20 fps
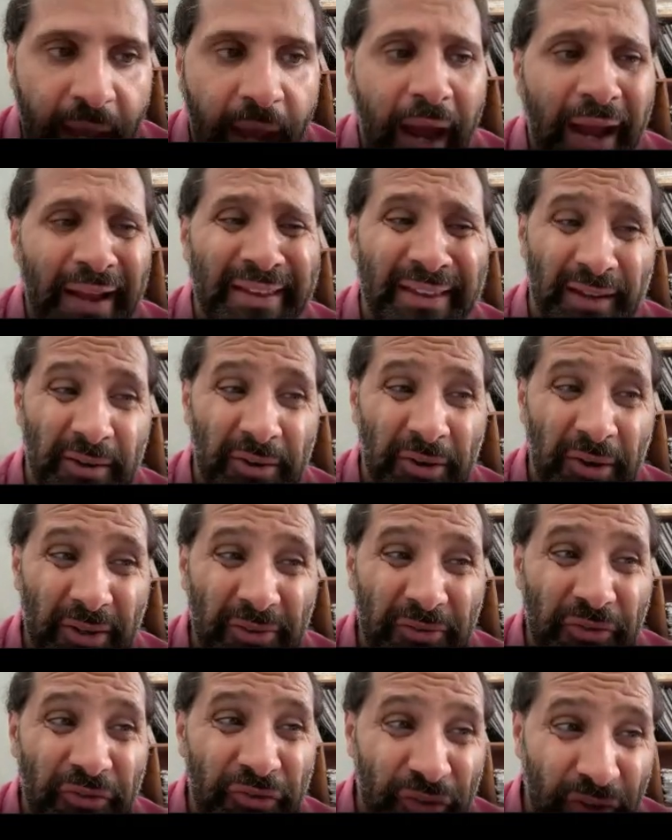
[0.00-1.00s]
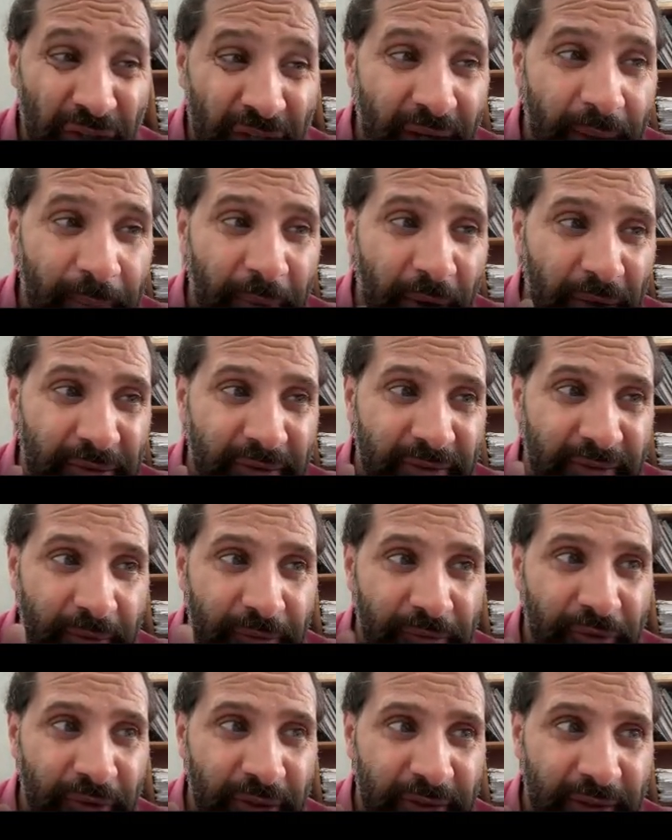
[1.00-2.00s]
I cannot think about
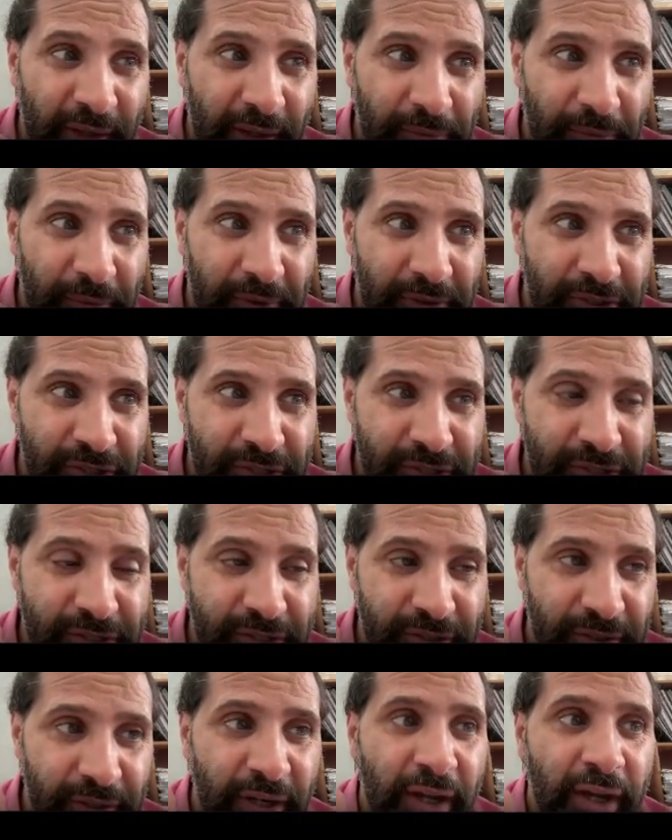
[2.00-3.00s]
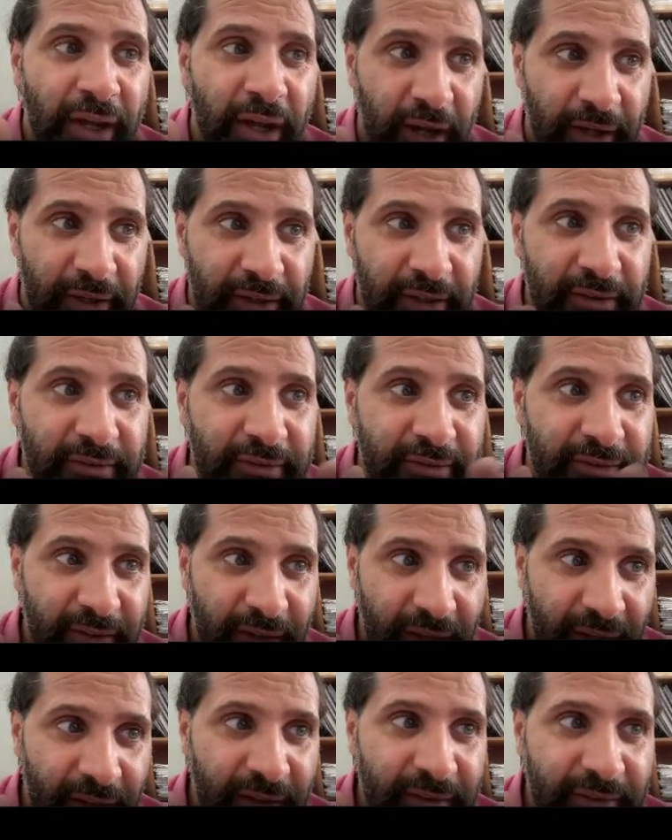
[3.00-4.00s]
something that register an
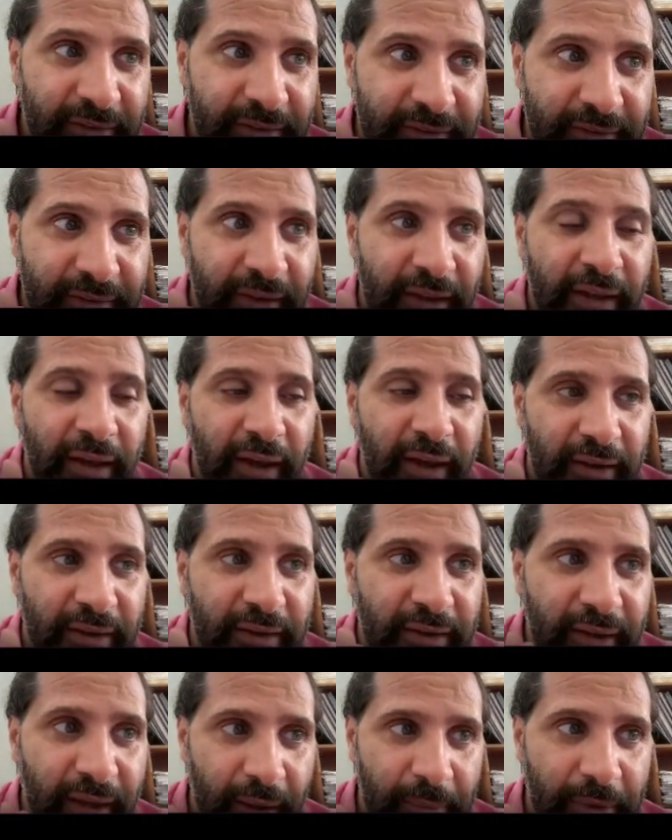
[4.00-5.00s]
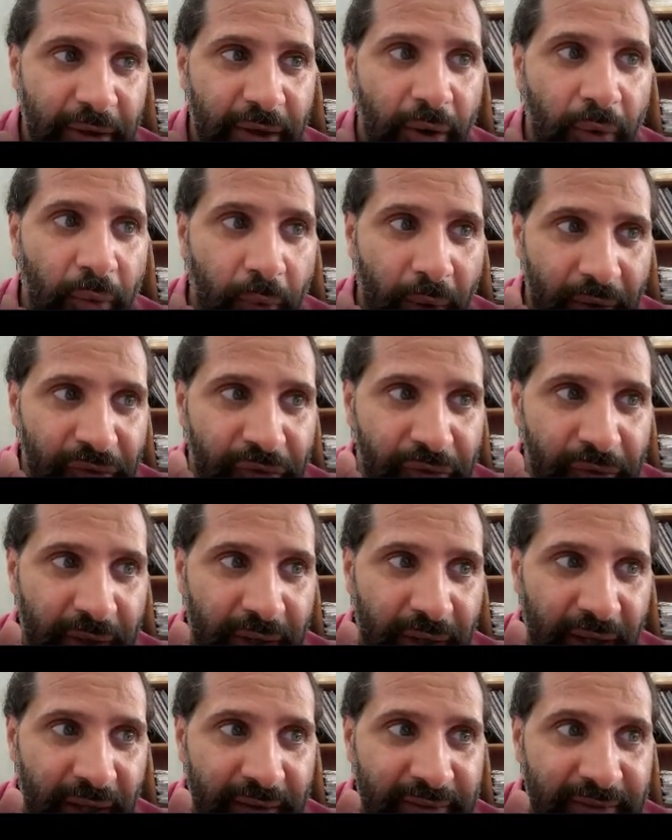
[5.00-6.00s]
intense chemical
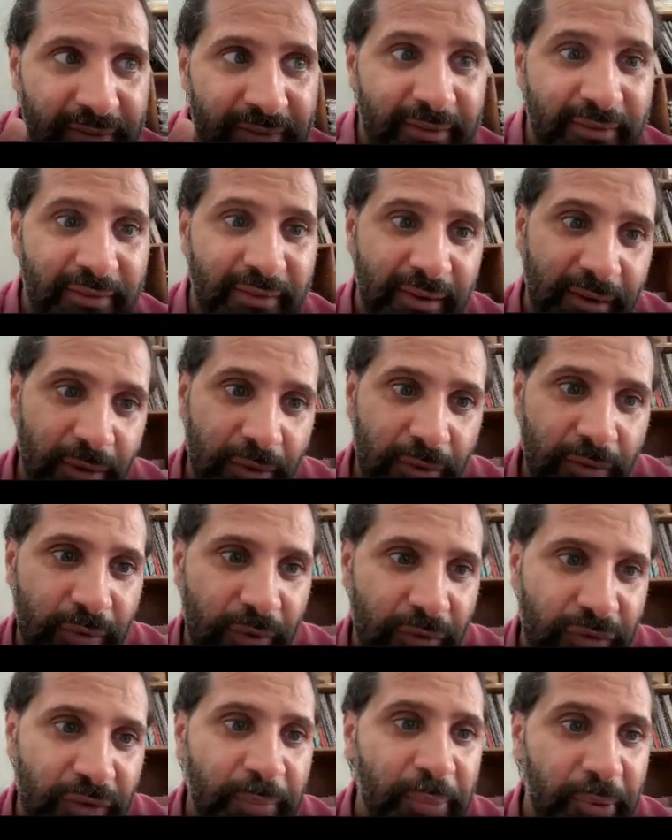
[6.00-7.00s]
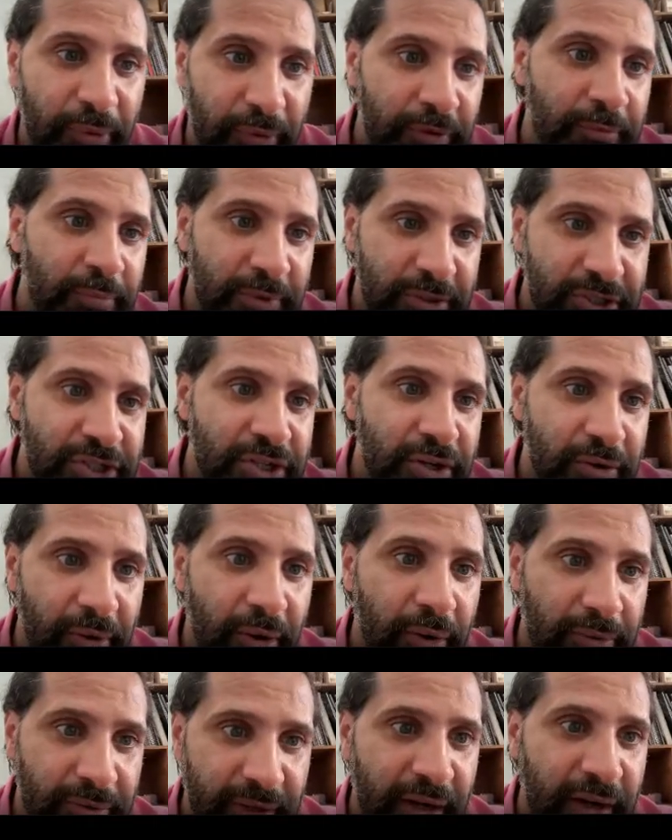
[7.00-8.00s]
weathering and stills with the parent
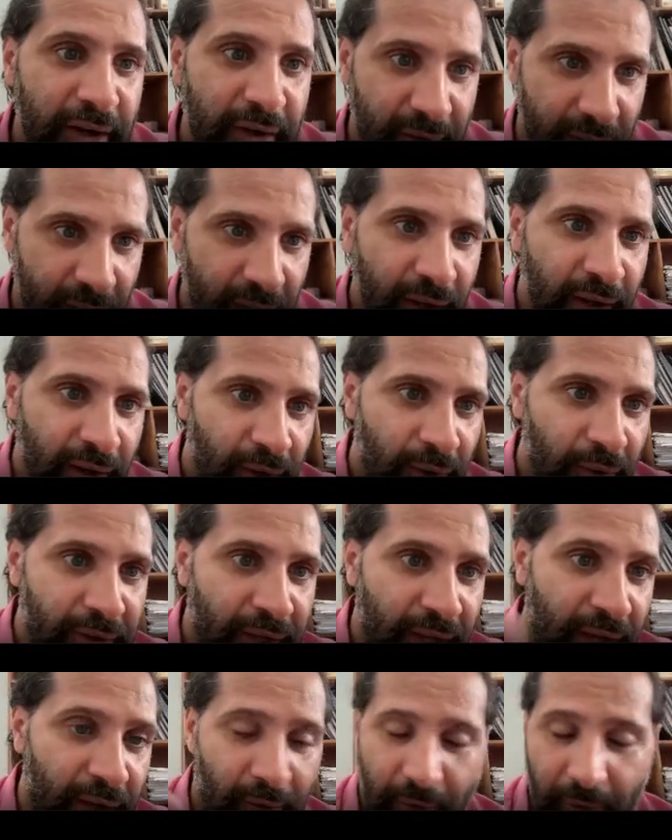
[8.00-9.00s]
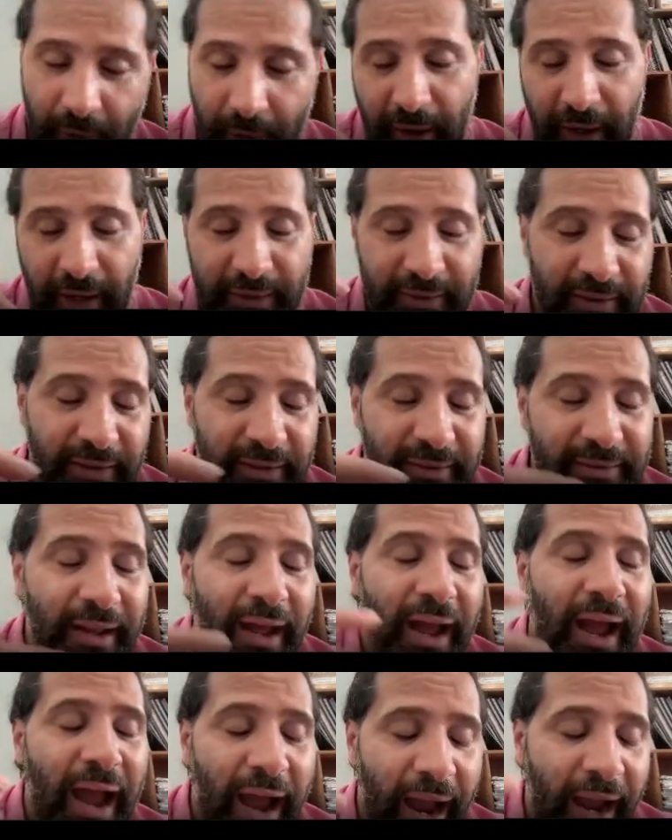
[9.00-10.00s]
material there, okay, or at least a
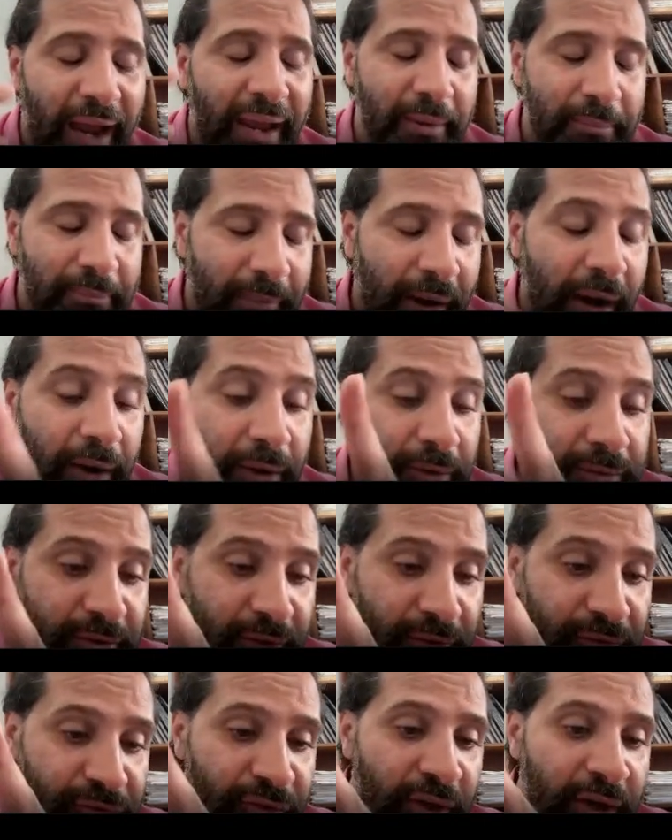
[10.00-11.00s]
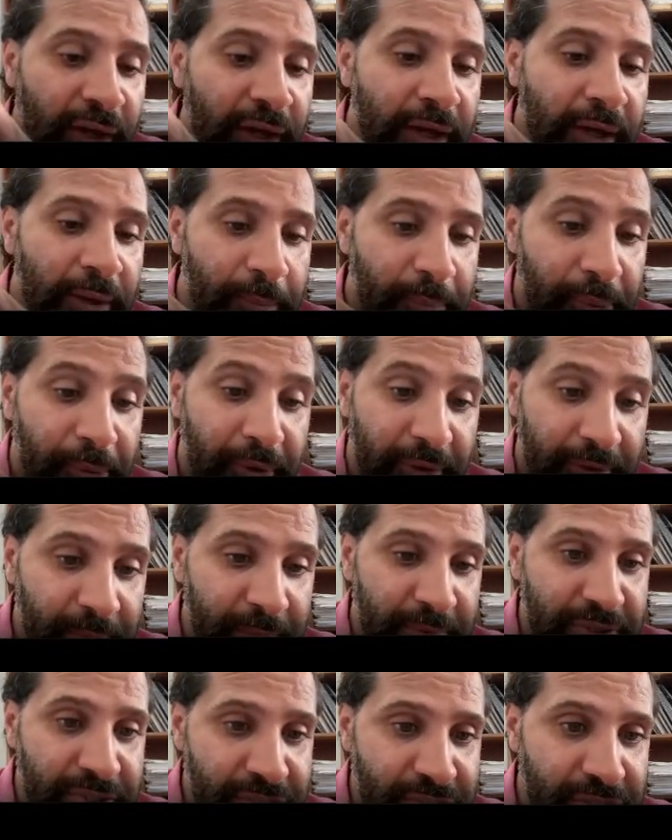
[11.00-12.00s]
high amount of parent
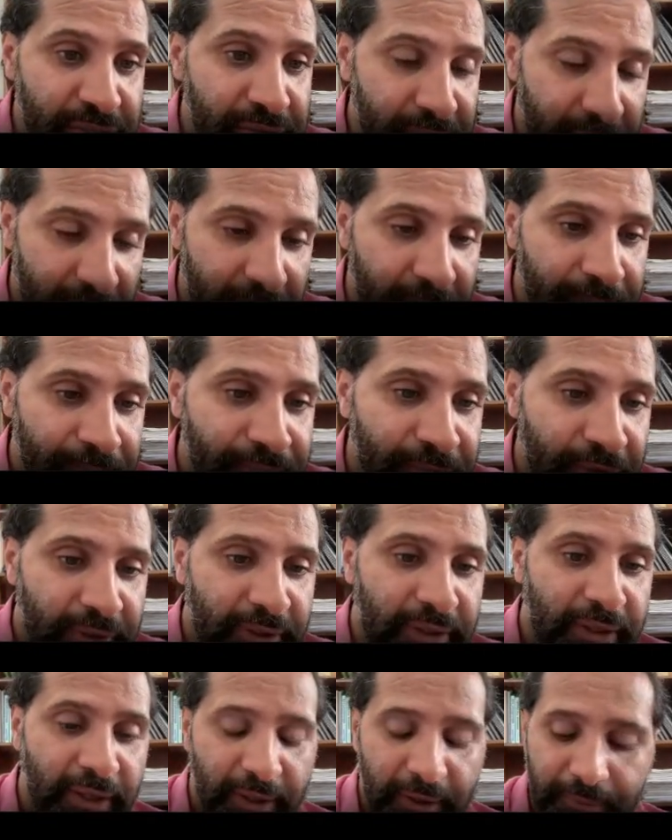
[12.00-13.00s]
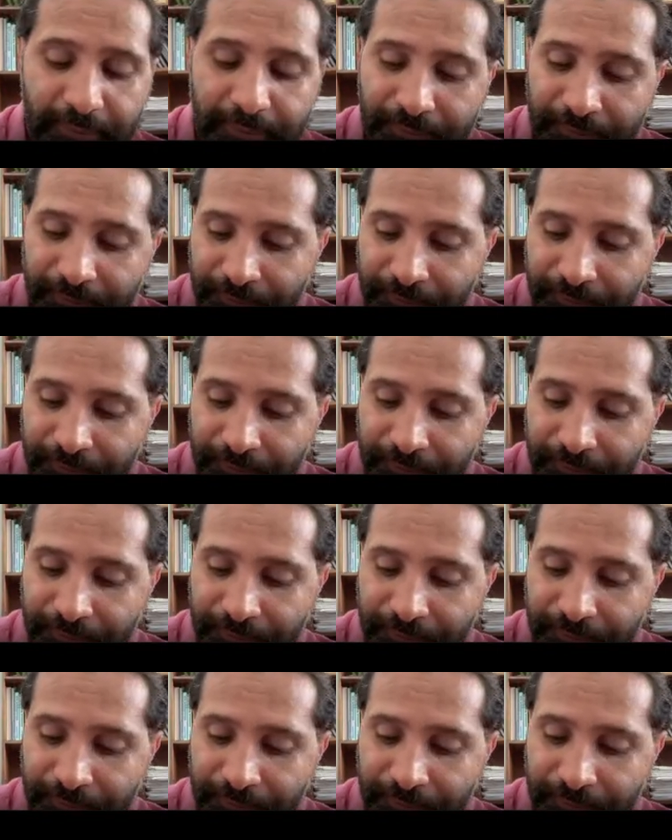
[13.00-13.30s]
material, okay?